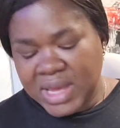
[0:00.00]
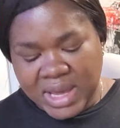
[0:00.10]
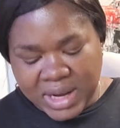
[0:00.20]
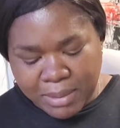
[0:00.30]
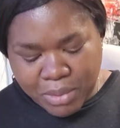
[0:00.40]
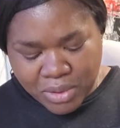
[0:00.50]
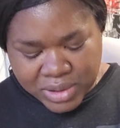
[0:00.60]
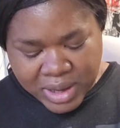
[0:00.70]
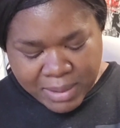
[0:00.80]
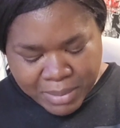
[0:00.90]
And I bought
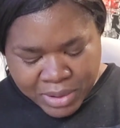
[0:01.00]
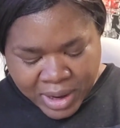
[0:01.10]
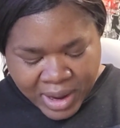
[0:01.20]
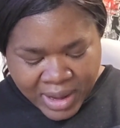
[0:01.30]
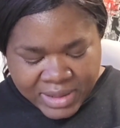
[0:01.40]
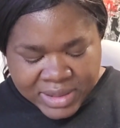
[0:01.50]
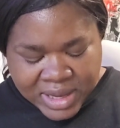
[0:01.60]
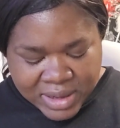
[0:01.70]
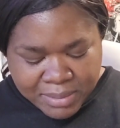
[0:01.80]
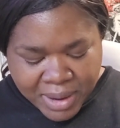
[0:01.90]
that. But I
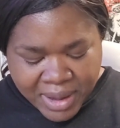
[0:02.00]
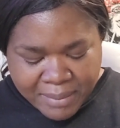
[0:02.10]
did buy a